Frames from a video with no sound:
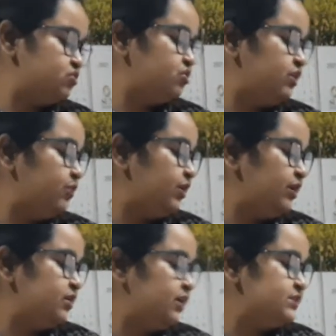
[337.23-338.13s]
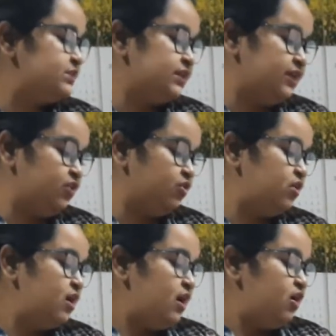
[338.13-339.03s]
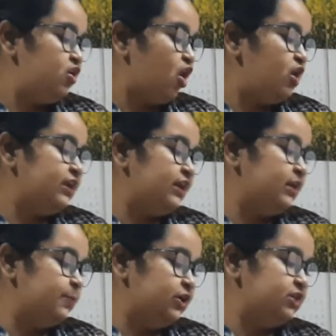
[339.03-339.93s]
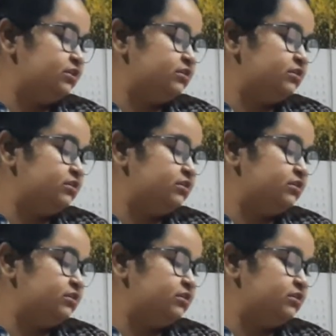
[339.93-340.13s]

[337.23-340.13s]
So during his tenure, Lord Ilbert,